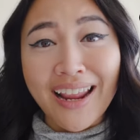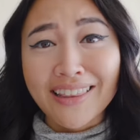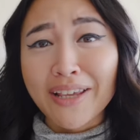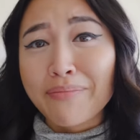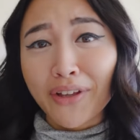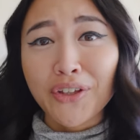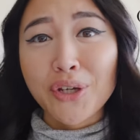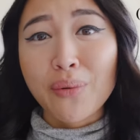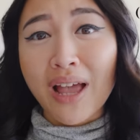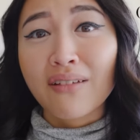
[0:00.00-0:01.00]
and they bill
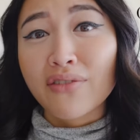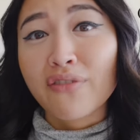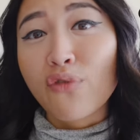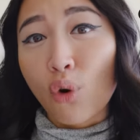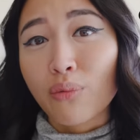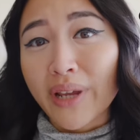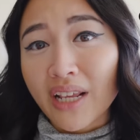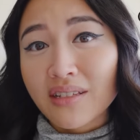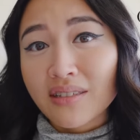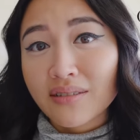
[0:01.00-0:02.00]
you every four
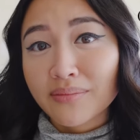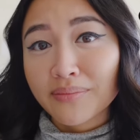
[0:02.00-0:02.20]
weeks.